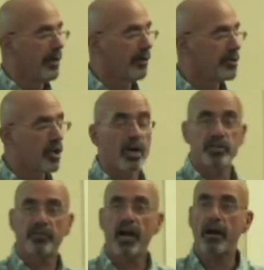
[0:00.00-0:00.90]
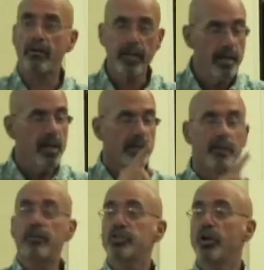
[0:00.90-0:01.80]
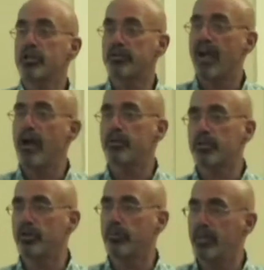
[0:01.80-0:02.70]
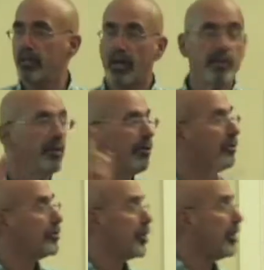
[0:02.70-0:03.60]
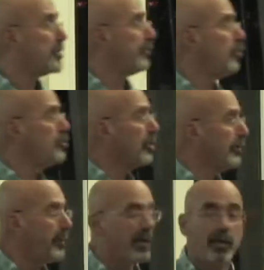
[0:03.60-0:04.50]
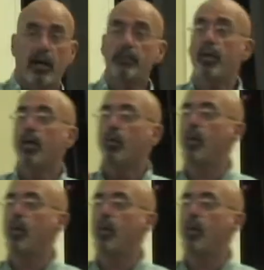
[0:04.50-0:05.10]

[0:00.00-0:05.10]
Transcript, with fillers: they're in charge of hiring, they're in charge of how it's going to be done, they're in charge of who's going to pick it up,